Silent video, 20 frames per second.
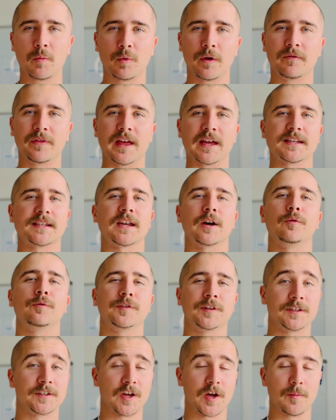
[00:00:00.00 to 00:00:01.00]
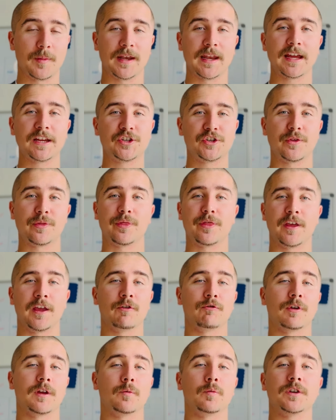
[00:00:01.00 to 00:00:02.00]
with their self determination
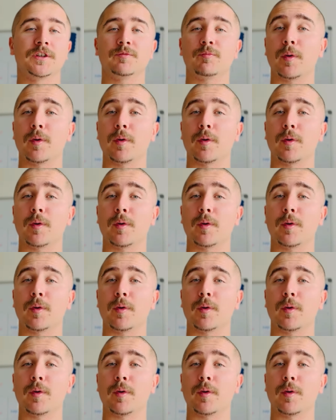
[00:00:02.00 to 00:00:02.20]
theory which